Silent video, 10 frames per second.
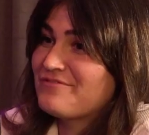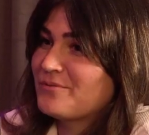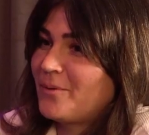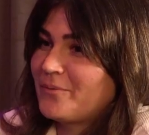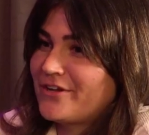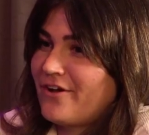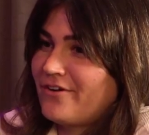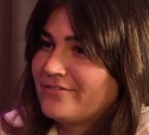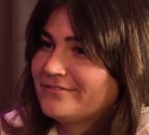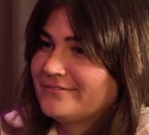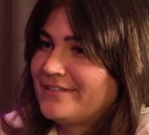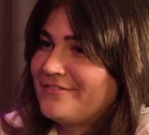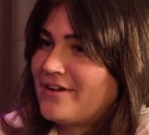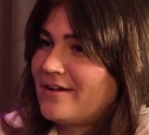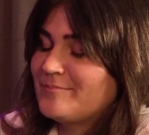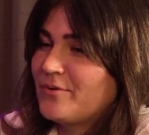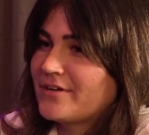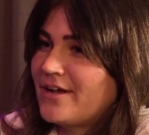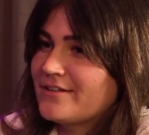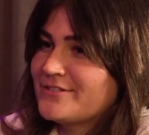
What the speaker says: Everywhere we go, they've got pork